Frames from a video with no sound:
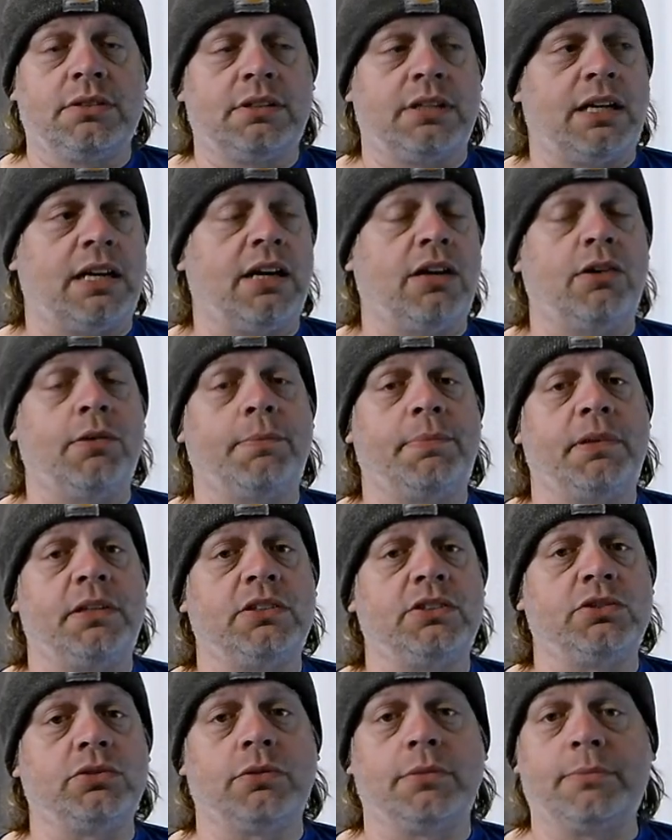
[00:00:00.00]
I hope you
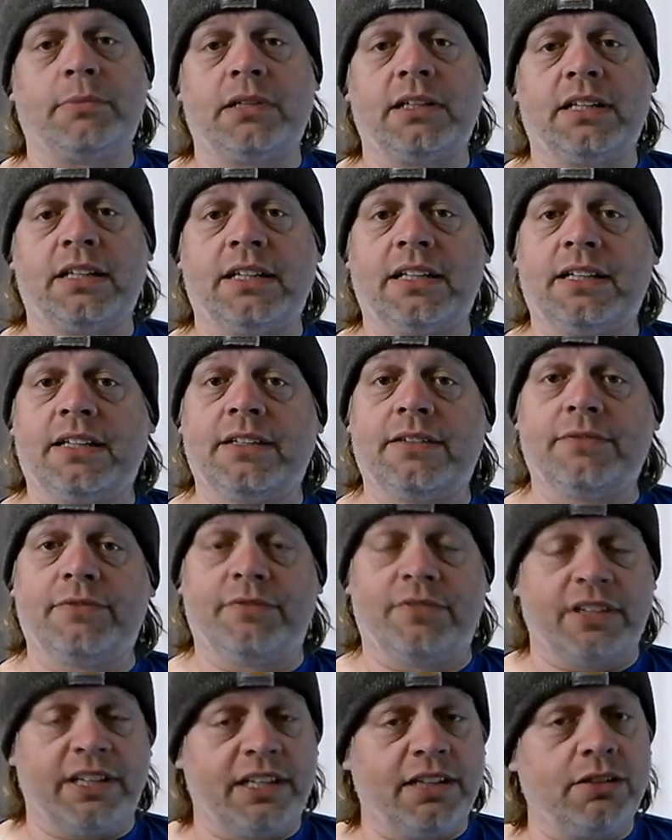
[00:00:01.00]
enjoy my
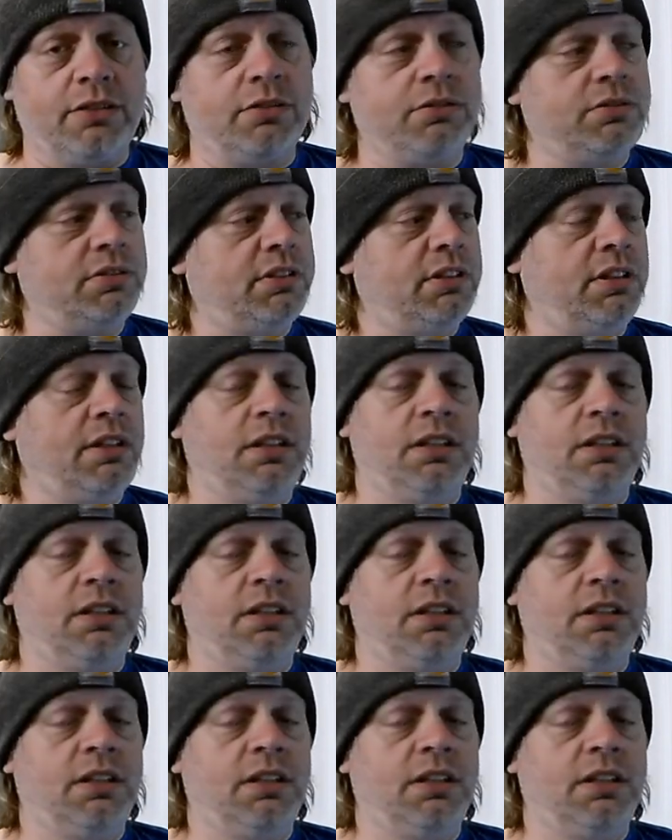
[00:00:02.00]
videos.